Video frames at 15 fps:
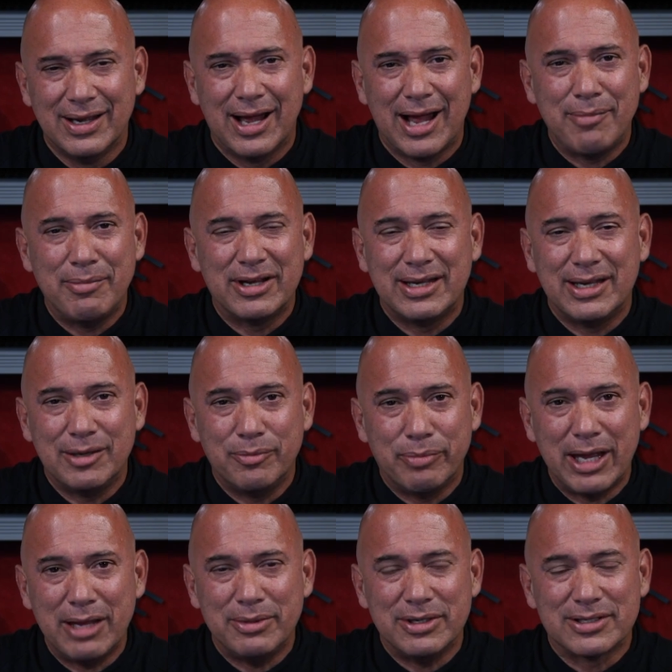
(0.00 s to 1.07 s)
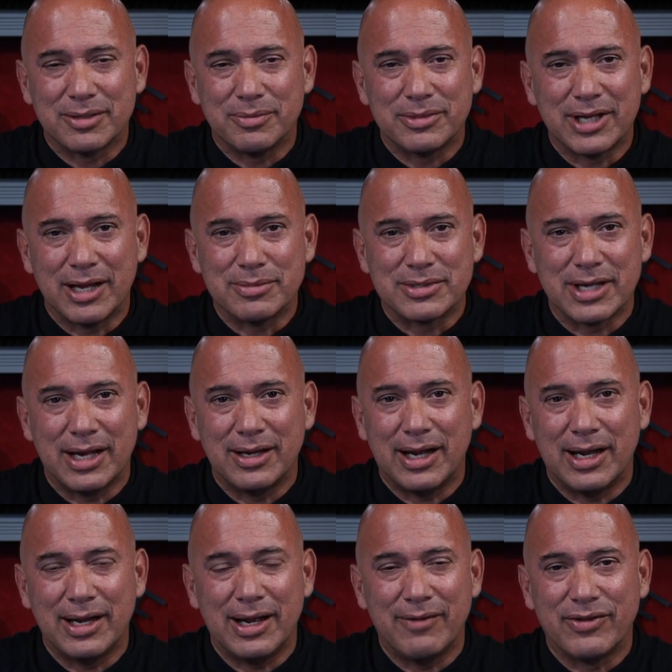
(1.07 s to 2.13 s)
I'm a king baby sometimes. I
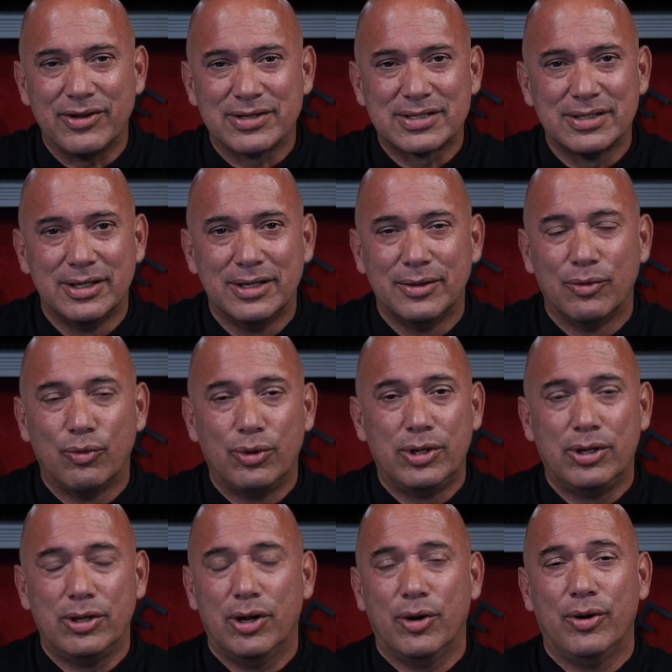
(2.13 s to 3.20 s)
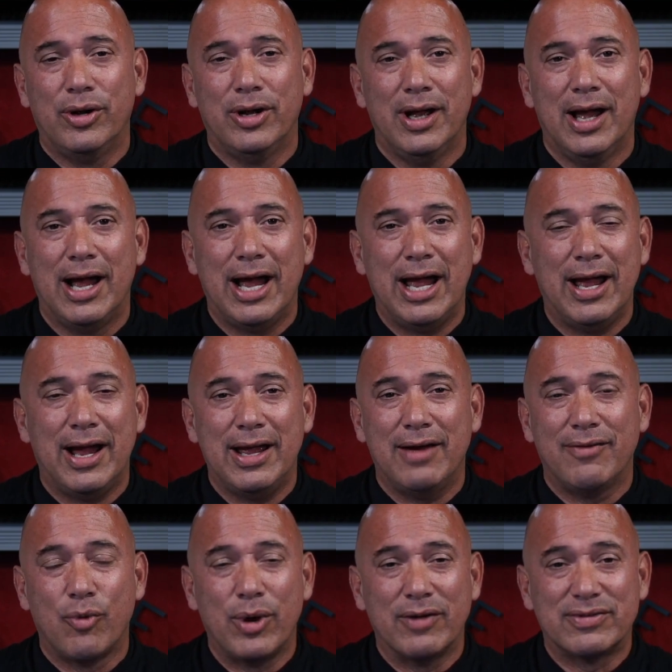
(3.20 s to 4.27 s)
have this, you know, I have
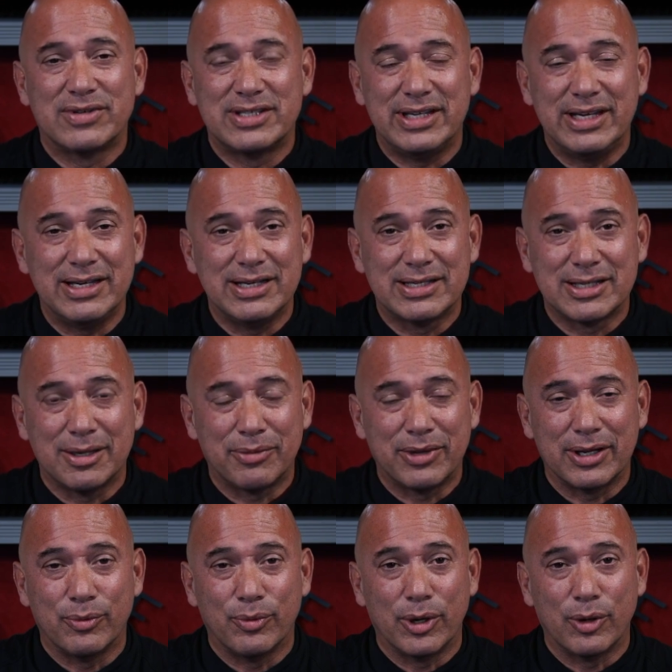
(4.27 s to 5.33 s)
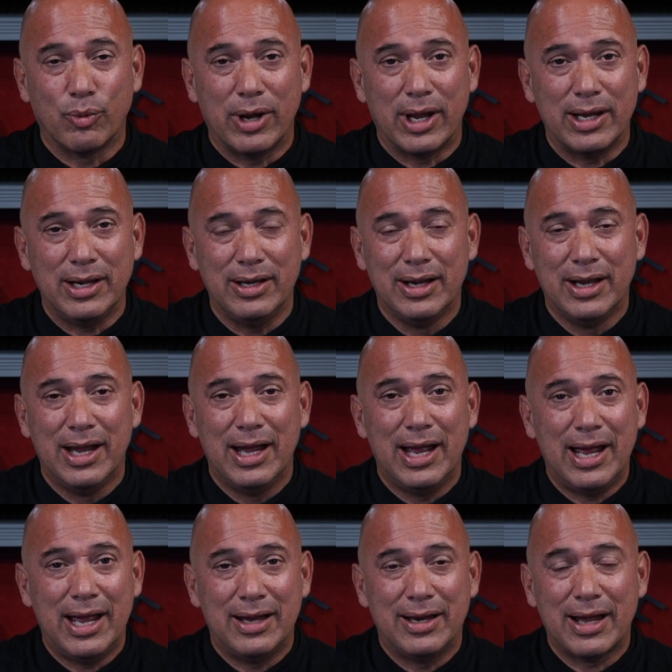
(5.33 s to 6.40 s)
a way of seeing something one way,
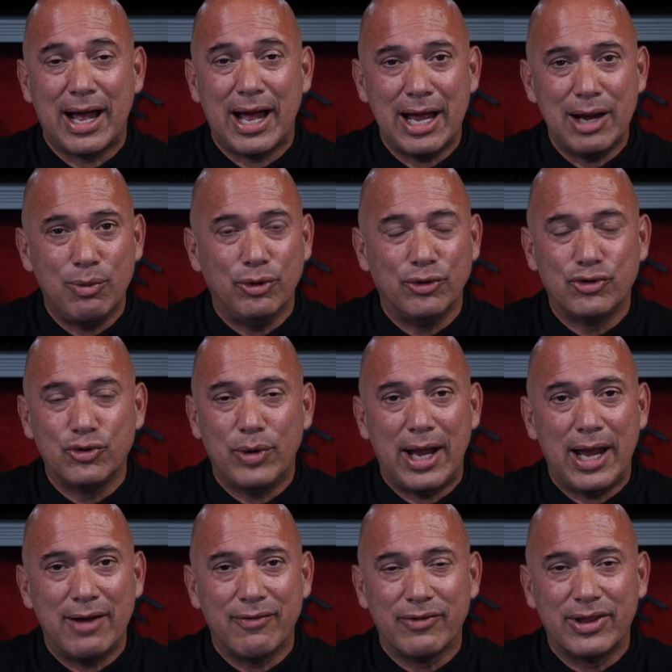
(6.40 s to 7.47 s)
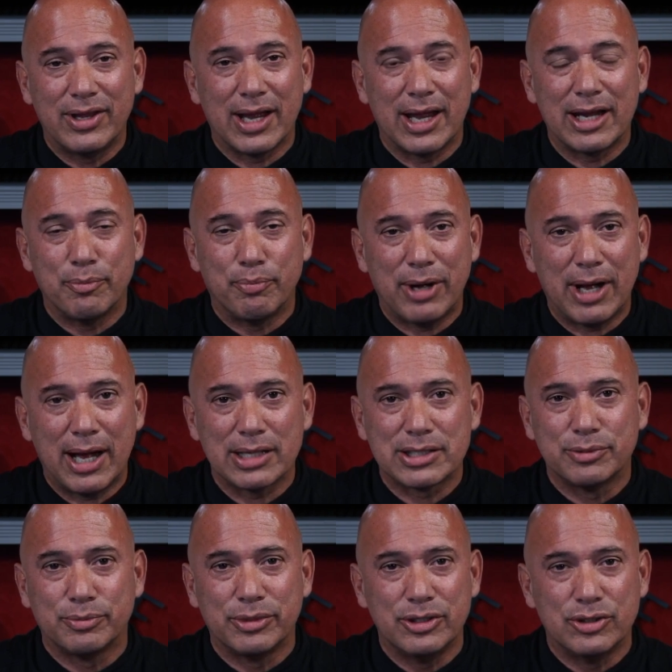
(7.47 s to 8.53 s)
and I will do everything I can
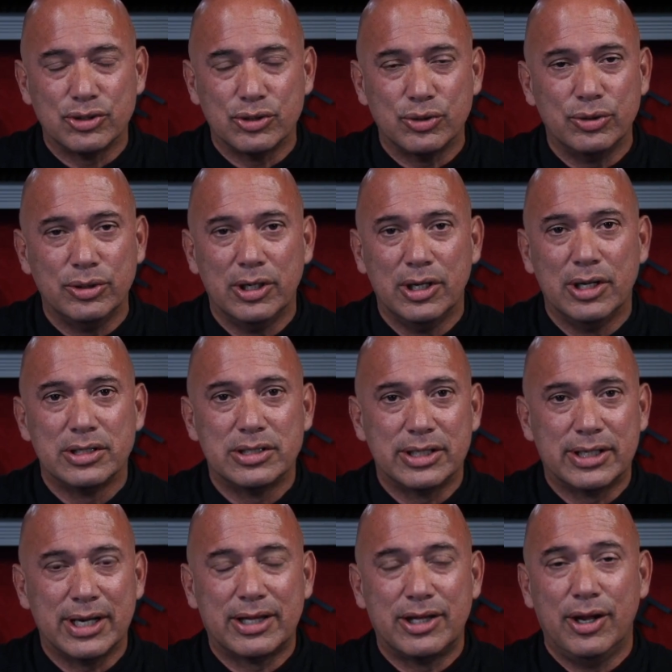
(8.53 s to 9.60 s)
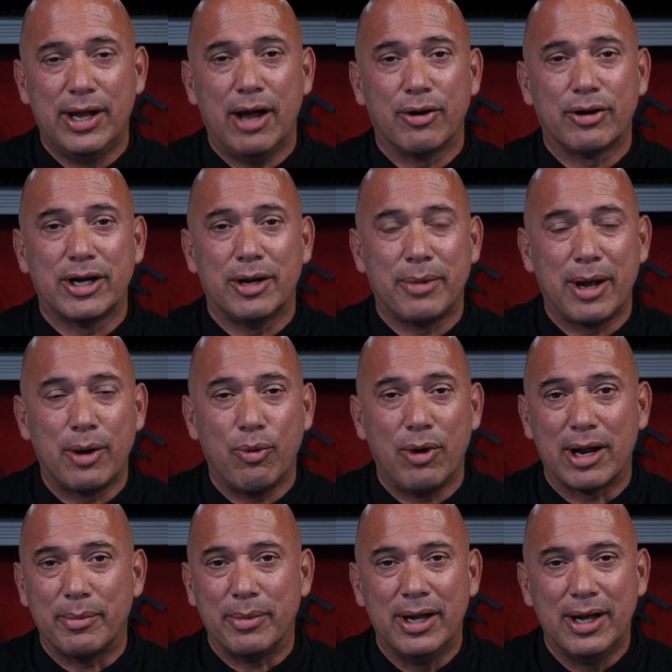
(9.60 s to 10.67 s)
possibly do to get the outcome I want.
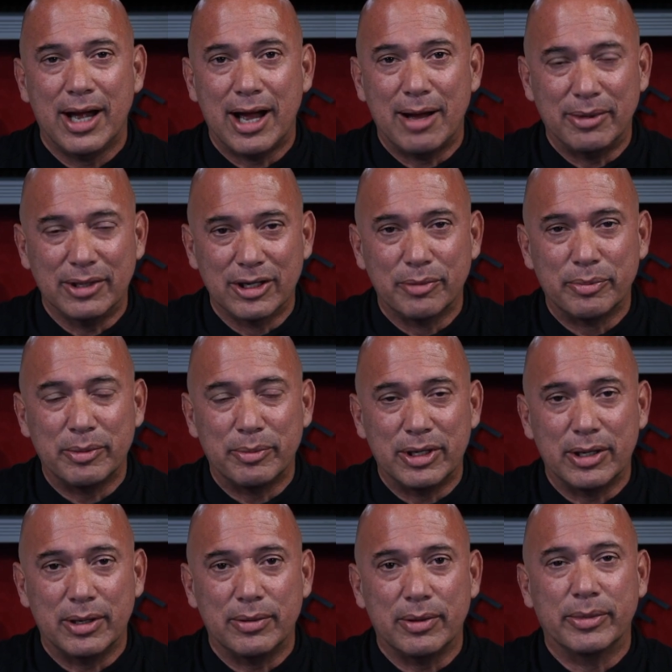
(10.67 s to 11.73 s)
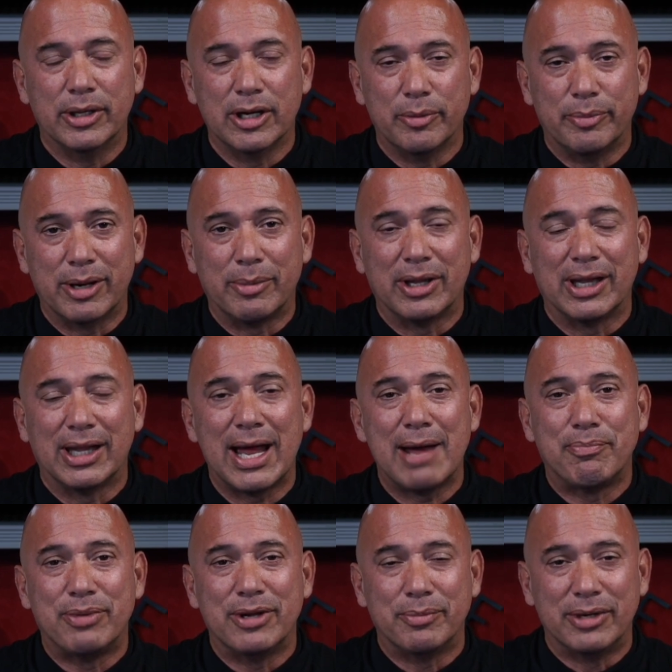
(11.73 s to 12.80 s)
I'm a little bit, I'm a lot
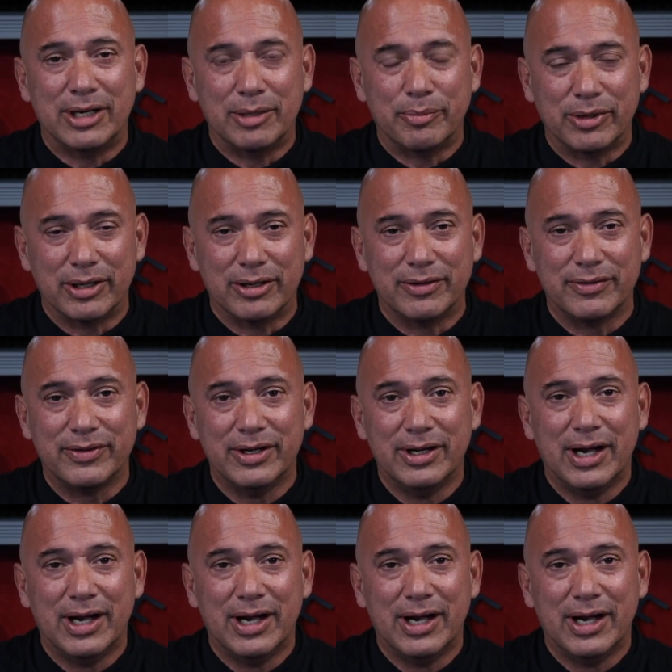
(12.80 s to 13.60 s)
bit manipulative.